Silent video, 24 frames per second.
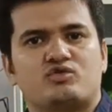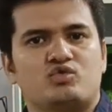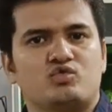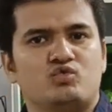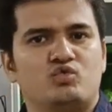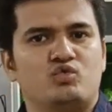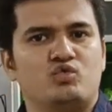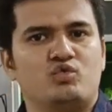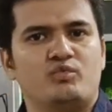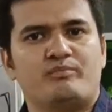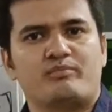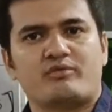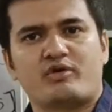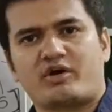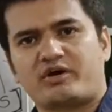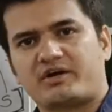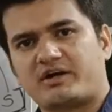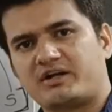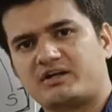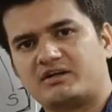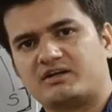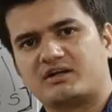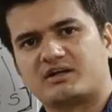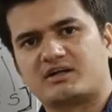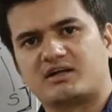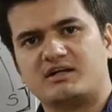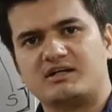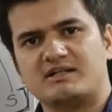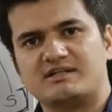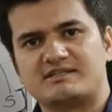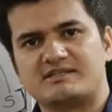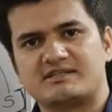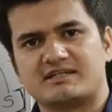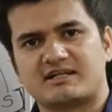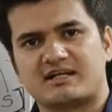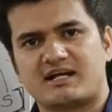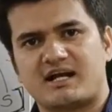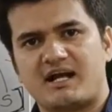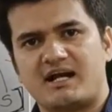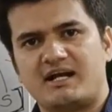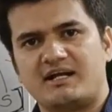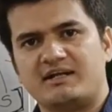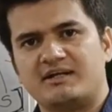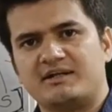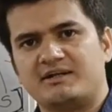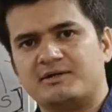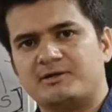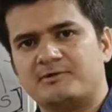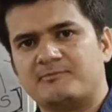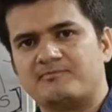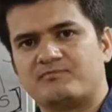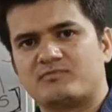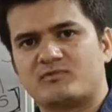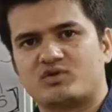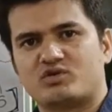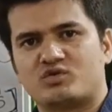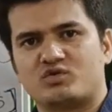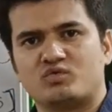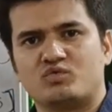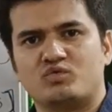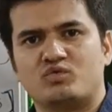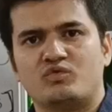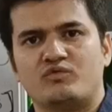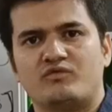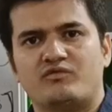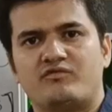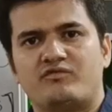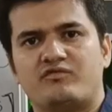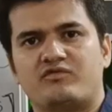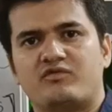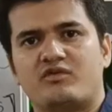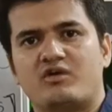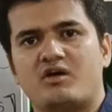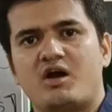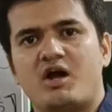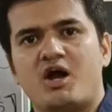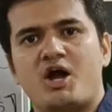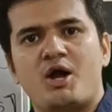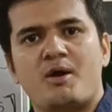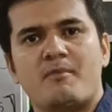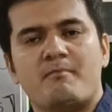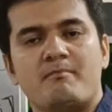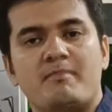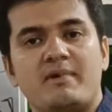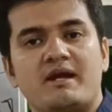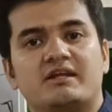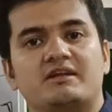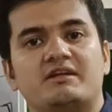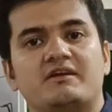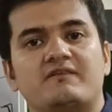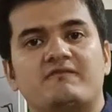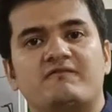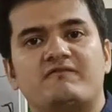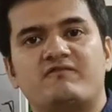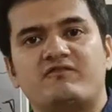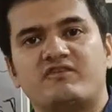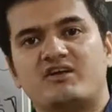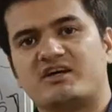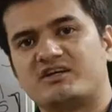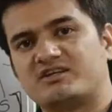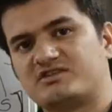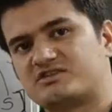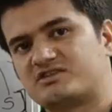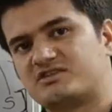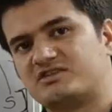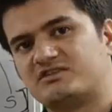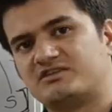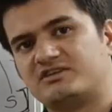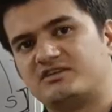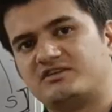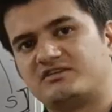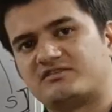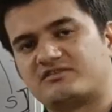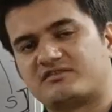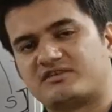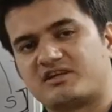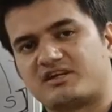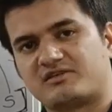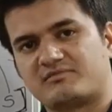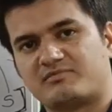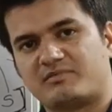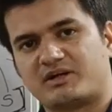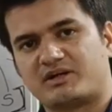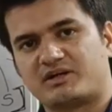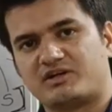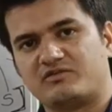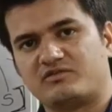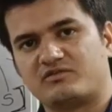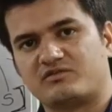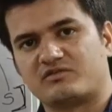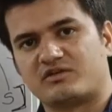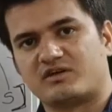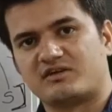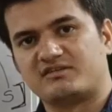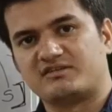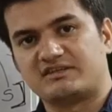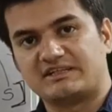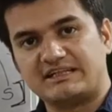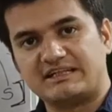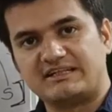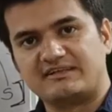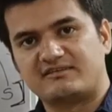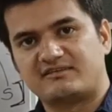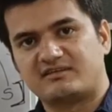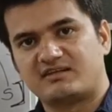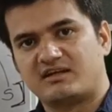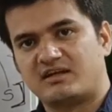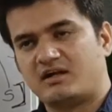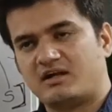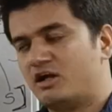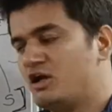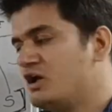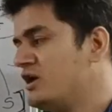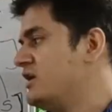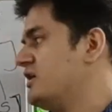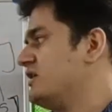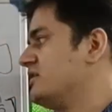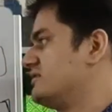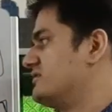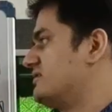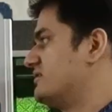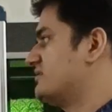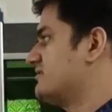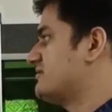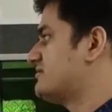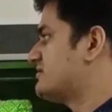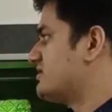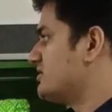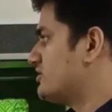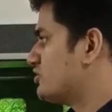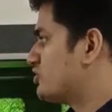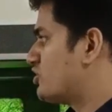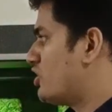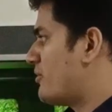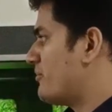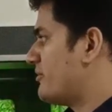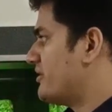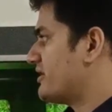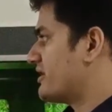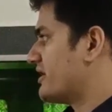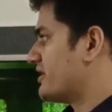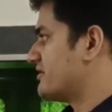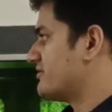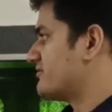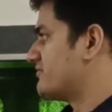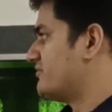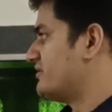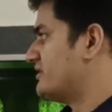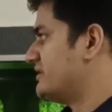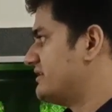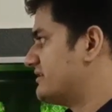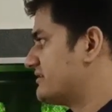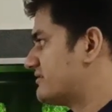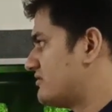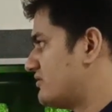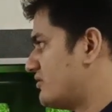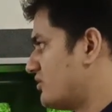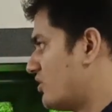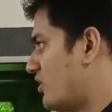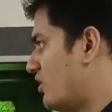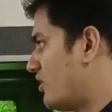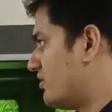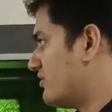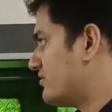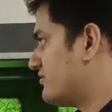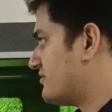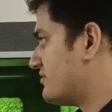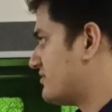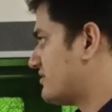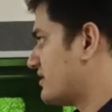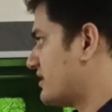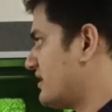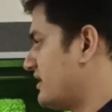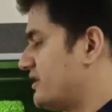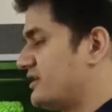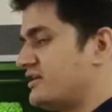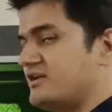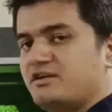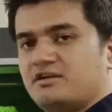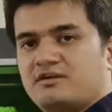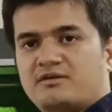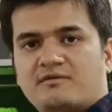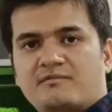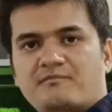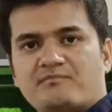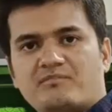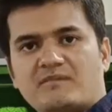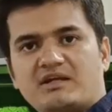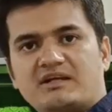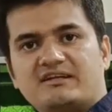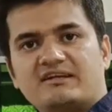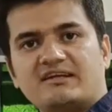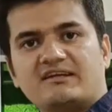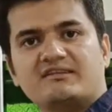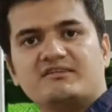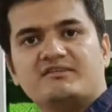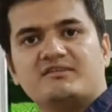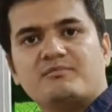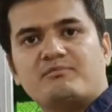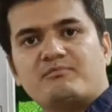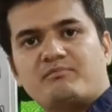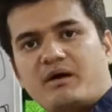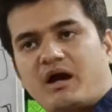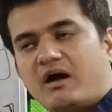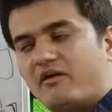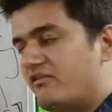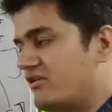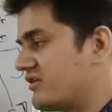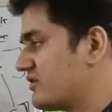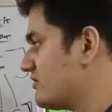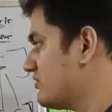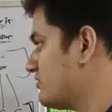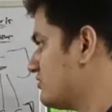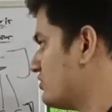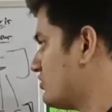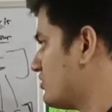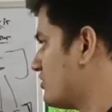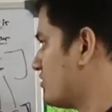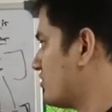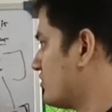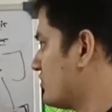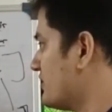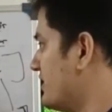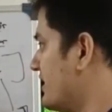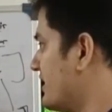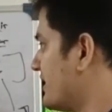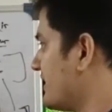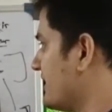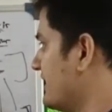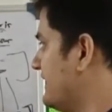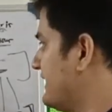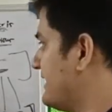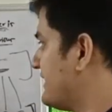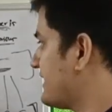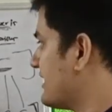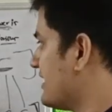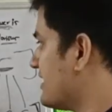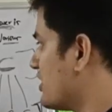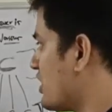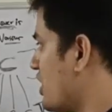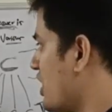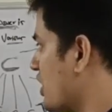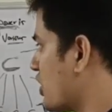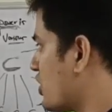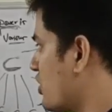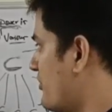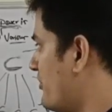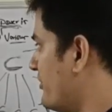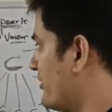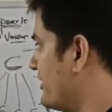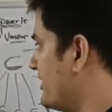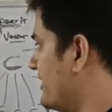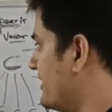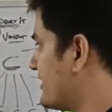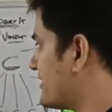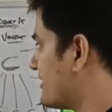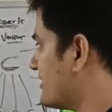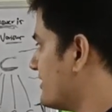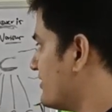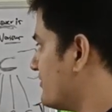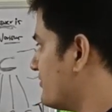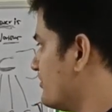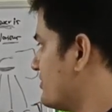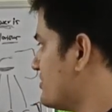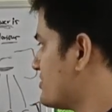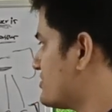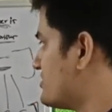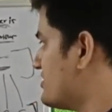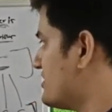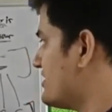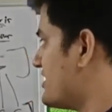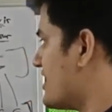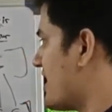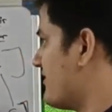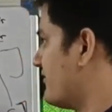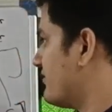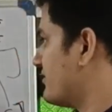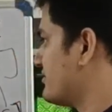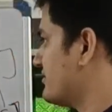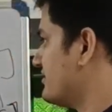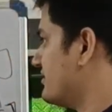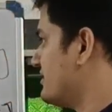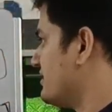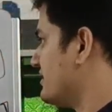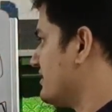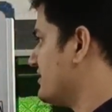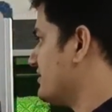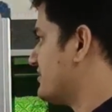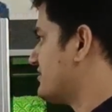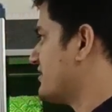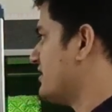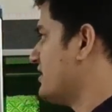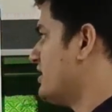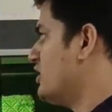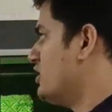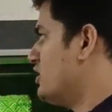to protect the culture and to make them flourish in these respective states, the state government has various laws and it has the power so that it can accommodate the regional diversities.